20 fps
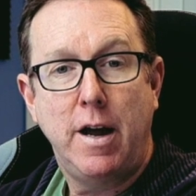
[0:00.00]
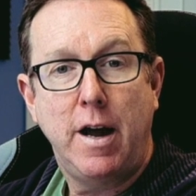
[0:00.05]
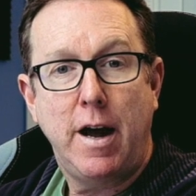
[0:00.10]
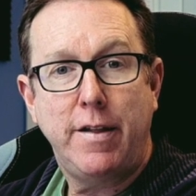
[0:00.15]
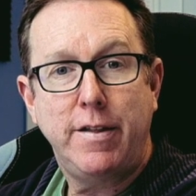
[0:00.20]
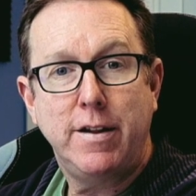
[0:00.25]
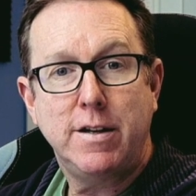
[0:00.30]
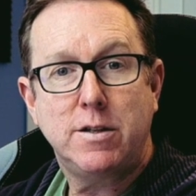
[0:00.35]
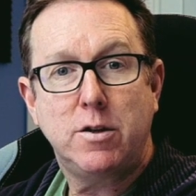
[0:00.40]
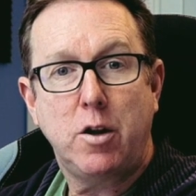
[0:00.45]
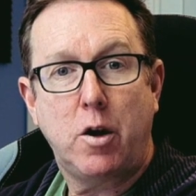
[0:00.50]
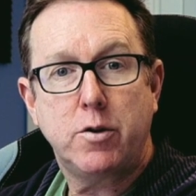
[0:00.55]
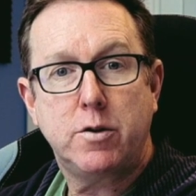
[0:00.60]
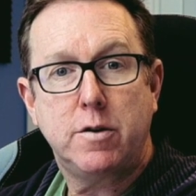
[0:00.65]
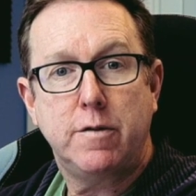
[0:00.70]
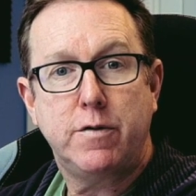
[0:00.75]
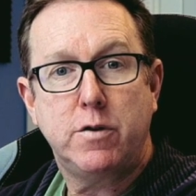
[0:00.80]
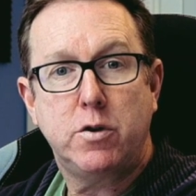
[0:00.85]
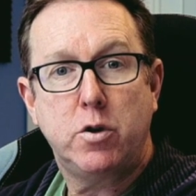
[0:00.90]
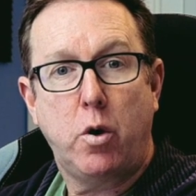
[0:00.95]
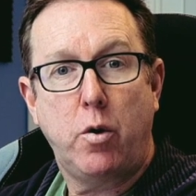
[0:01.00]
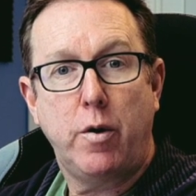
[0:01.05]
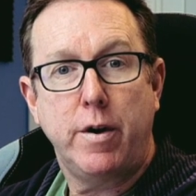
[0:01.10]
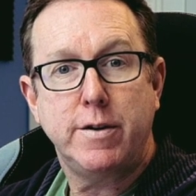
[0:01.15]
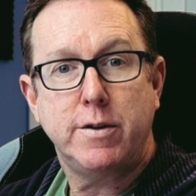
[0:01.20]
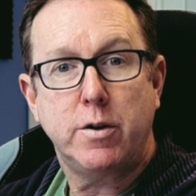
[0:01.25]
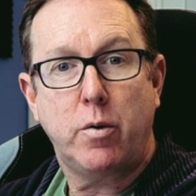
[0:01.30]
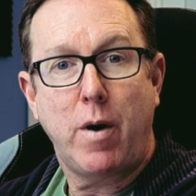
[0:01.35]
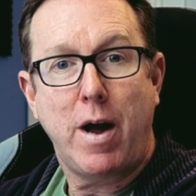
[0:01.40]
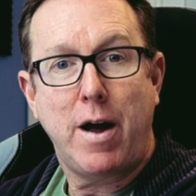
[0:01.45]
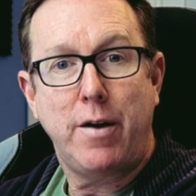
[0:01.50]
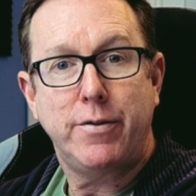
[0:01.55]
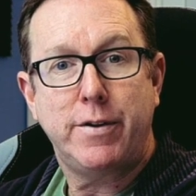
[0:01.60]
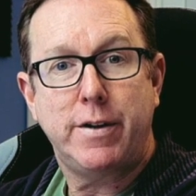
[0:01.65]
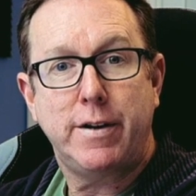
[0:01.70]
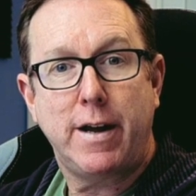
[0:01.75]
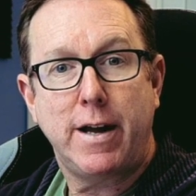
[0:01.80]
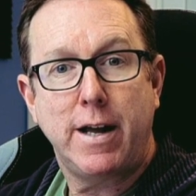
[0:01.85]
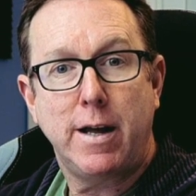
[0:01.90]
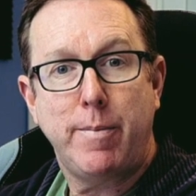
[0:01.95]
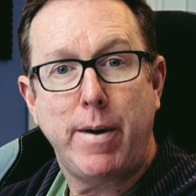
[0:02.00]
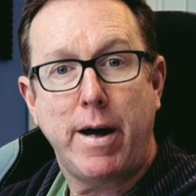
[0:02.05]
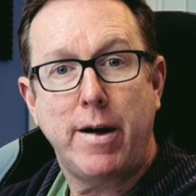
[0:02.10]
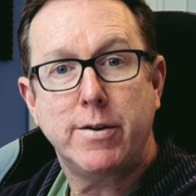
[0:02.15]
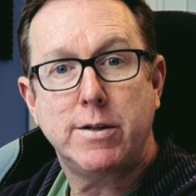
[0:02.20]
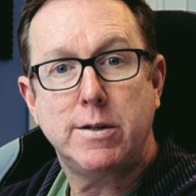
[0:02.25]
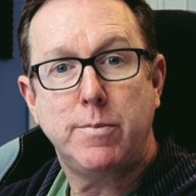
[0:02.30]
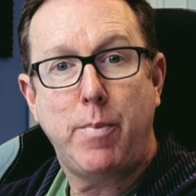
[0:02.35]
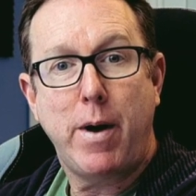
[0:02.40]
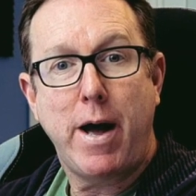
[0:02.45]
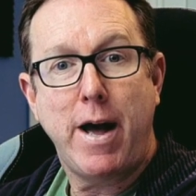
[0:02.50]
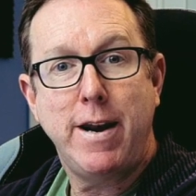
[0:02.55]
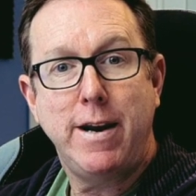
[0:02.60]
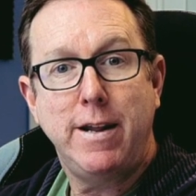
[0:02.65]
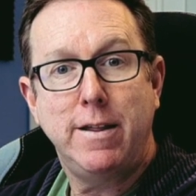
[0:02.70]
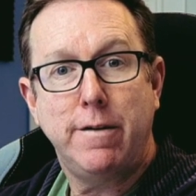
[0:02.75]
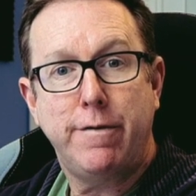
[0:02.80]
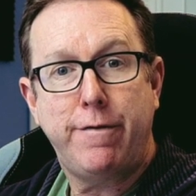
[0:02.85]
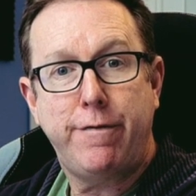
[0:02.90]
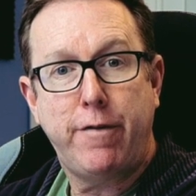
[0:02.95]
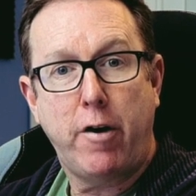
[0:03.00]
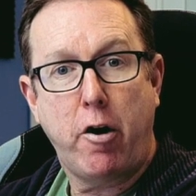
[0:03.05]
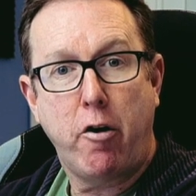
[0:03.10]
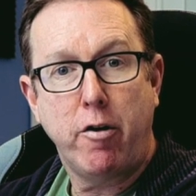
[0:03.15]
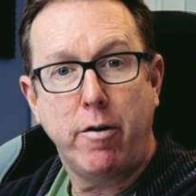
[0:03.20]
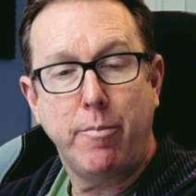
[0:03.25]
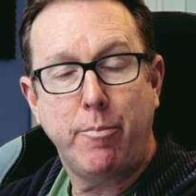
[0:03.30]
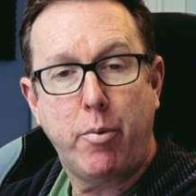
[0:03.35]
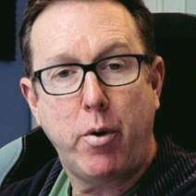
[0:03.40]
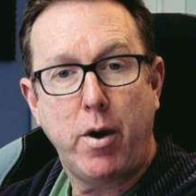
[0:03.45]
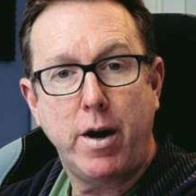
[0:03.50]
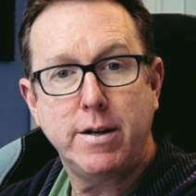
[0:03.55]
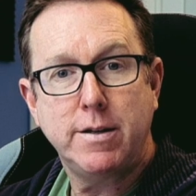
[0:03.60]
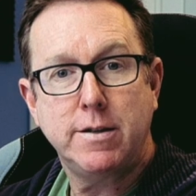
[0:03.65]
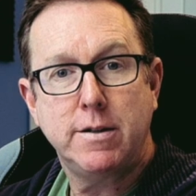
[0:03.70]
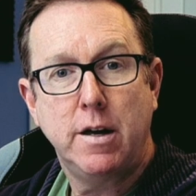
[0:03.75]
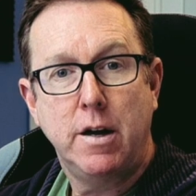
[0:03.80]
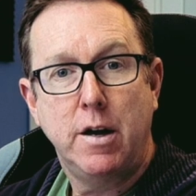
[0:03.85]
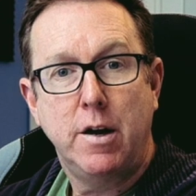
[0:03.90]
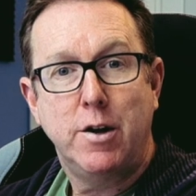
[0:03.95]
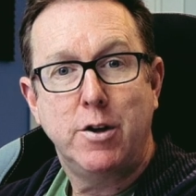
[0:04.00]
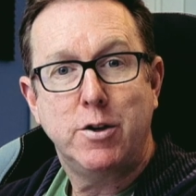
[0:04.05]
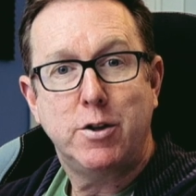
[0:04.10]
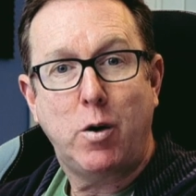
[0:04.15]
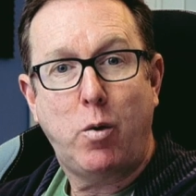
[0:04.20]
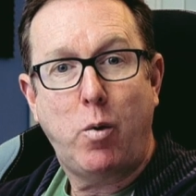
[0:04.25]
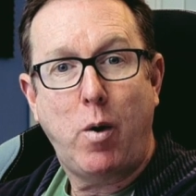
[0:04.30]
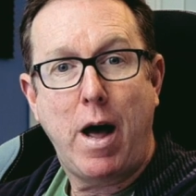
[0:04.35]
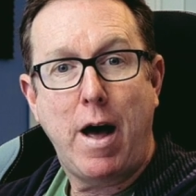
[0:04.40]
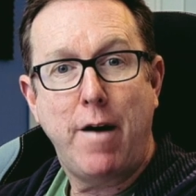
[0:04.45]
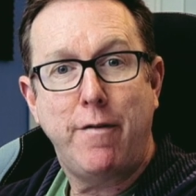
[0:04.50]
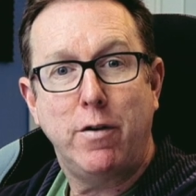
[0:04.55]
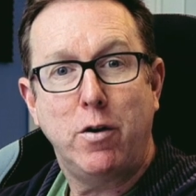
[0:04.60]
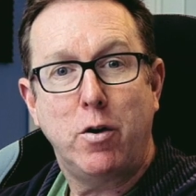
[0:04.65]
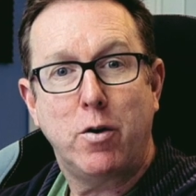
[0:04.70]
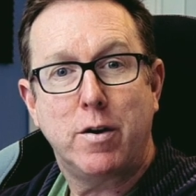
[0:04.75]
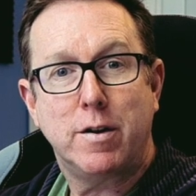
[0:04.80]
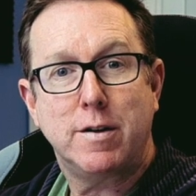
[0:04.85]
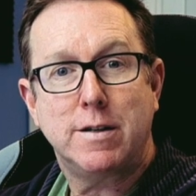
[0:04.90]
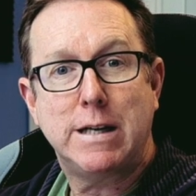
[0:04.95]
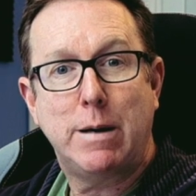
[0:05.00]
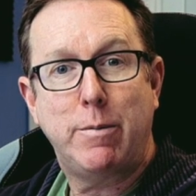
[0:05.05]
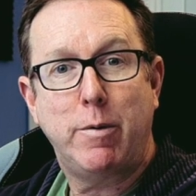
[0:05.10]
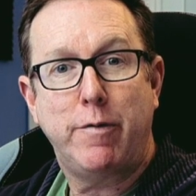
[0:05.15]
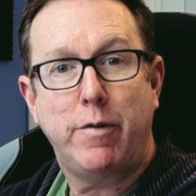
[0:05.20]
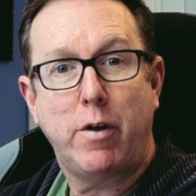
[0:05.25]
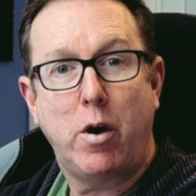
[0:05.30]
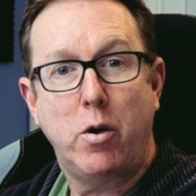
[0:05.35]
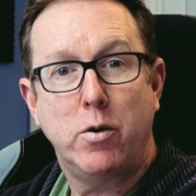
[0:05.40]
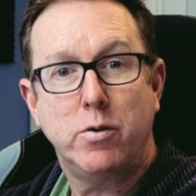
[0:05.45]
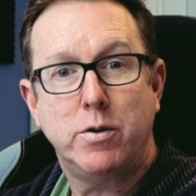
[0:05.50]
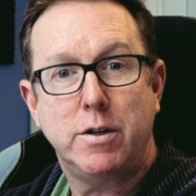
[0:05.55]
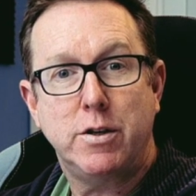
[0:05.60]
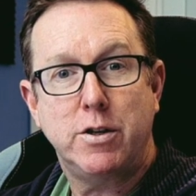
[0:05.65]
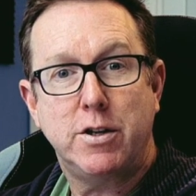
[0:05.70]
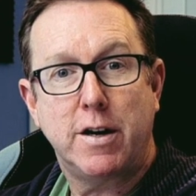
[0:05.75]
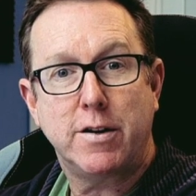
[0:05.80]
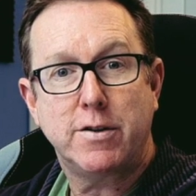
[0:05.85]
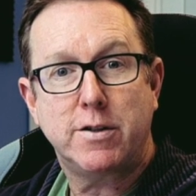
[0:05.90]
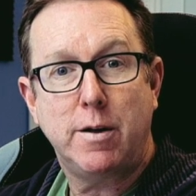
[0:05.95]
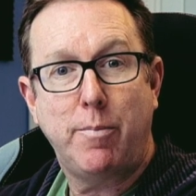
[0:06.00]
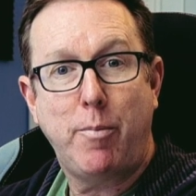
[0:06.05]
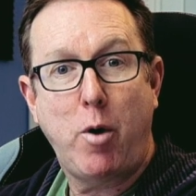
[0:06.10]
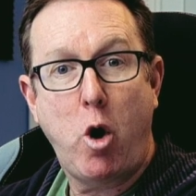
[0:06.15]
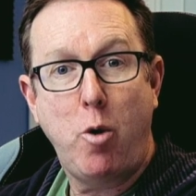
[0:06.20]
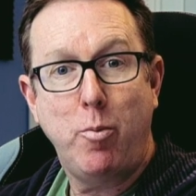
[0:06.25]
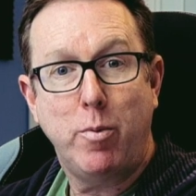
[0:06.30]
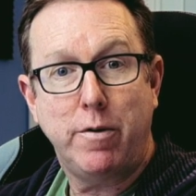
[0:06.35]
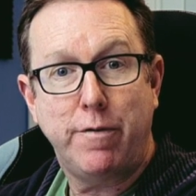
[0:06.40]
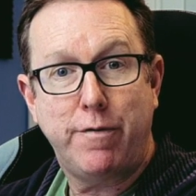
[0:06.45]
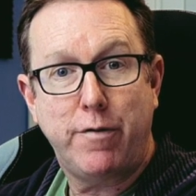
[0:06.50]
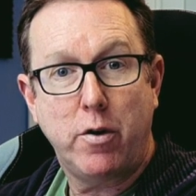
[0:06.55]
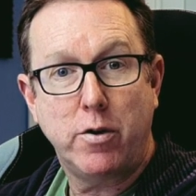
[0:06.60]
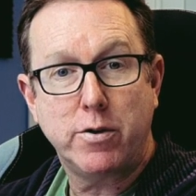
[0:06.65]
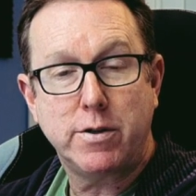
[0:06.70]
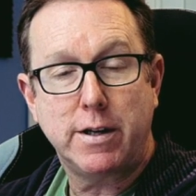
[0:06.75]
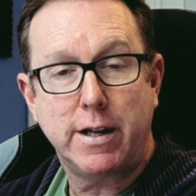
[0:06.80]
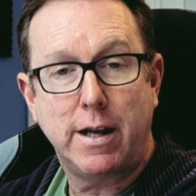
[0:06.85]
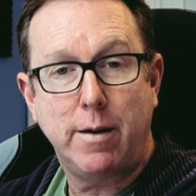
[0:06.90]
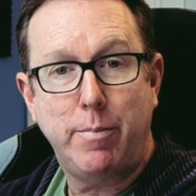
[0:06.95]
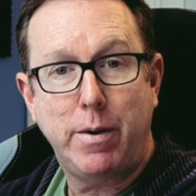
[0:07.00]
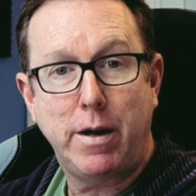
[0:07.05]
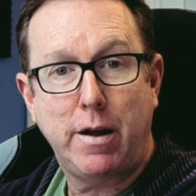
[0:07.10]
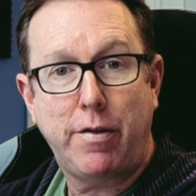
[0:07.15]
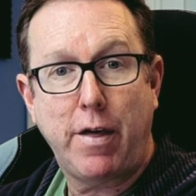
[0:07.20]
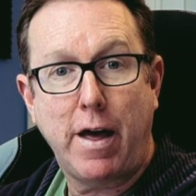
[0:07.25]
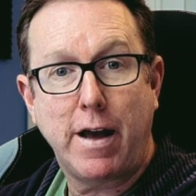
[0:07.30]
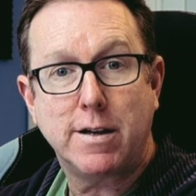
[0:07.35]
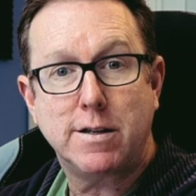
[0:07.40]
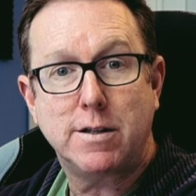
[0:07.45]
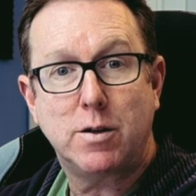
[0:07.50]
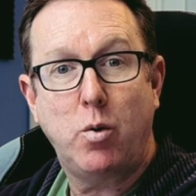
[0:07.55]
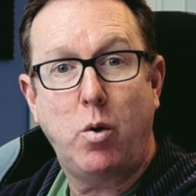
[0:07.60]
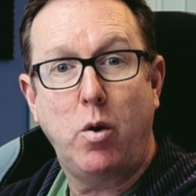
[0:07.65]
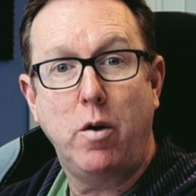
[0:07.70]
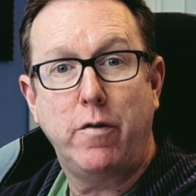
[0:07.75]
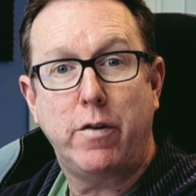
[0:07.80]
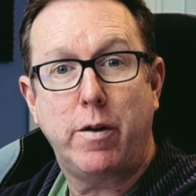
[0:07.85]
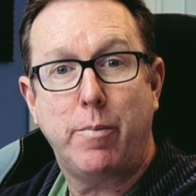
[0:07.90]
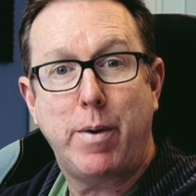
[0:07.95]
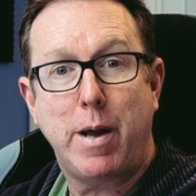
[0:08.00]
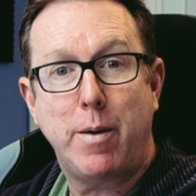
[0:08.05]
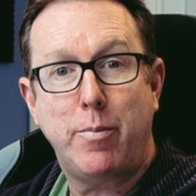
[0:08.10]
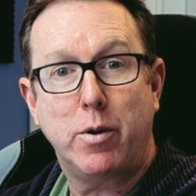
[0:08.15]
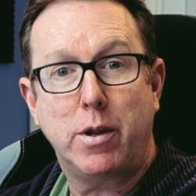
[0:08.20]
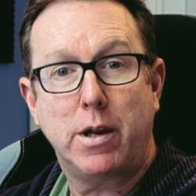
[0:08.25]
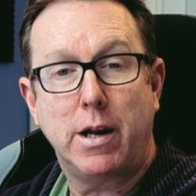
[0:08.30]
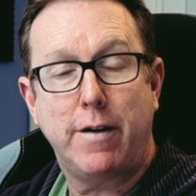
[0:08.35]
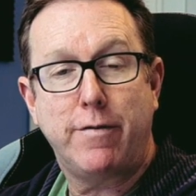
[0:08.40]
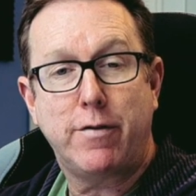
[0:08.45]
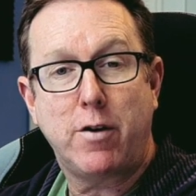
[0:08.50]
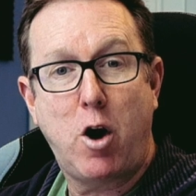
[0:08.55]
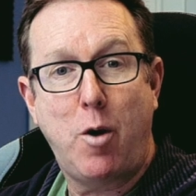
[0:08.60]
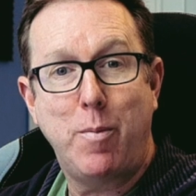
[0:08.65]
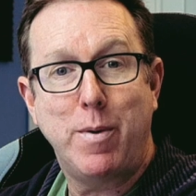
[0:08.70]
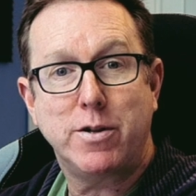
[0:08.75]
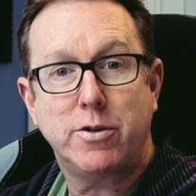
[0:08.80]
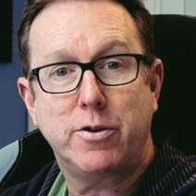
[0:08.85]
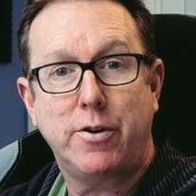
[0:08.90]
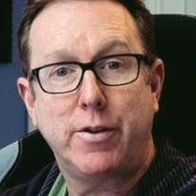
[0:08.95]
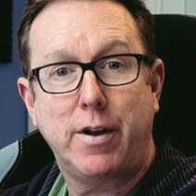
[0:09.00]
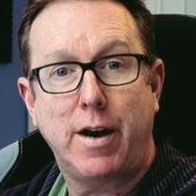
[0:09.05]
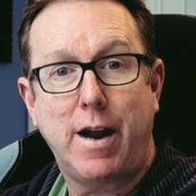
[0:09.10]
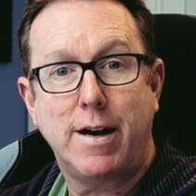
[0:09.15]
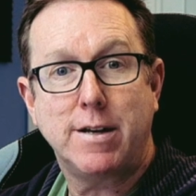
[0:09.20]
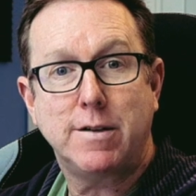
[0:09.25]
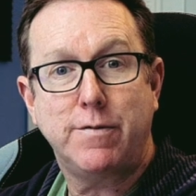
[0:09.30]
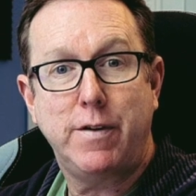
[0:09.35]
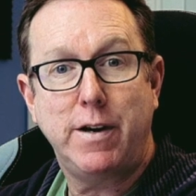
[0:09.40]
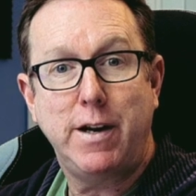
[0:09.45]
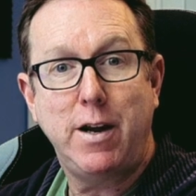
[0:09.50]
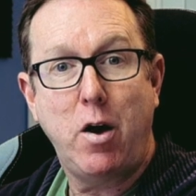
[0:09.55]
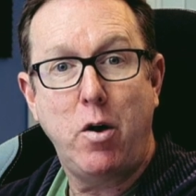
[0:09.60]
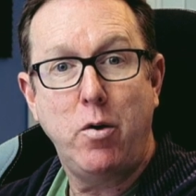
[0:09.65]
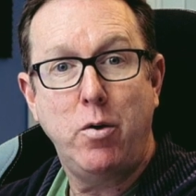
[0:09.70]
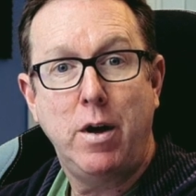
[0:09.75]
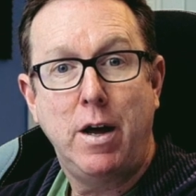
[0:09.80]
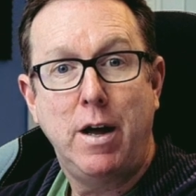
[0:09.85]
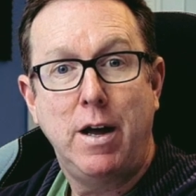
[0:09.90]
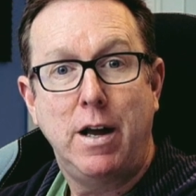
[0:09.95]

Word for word: And there's lots of stories around today about Spain in the foreign press, so we'll have a look at some of those in just a moment. Firstly, a big thanks to all of the people that left comments on the last video.